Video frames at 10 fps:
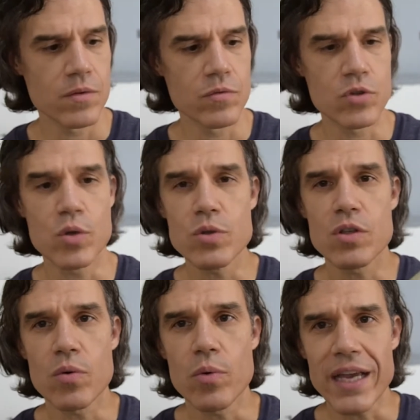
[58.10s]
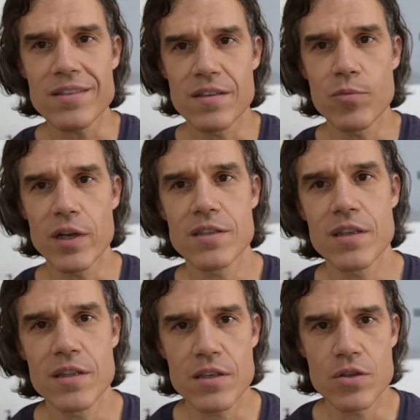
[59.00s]
use the rest of what's
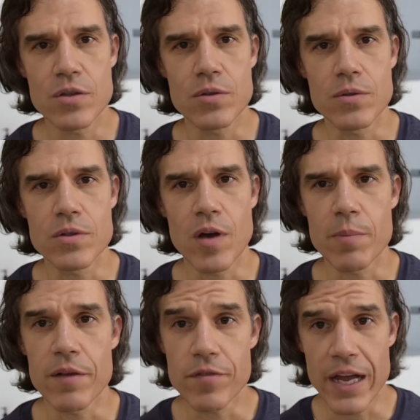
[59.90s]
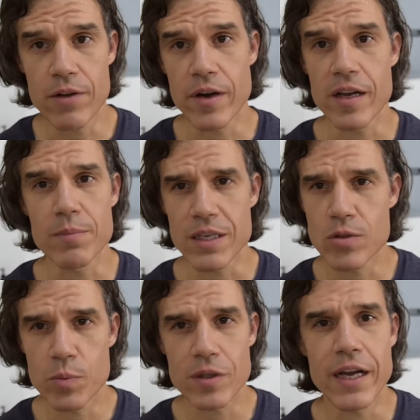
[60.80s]
in these shoes on my flat ground, my
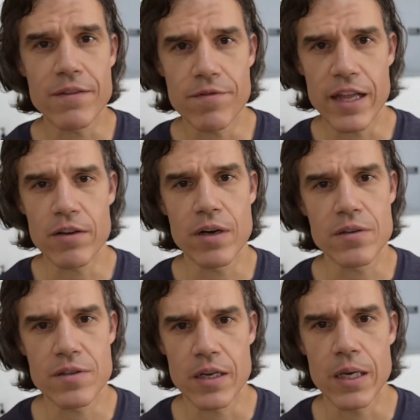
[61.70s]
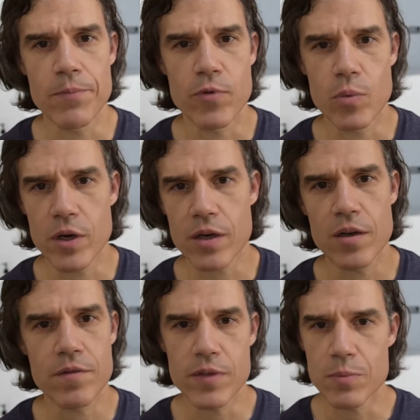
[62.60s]
super light flat ground setup for working
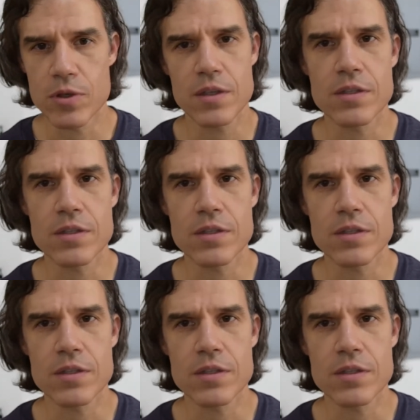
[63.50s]
on flip tricks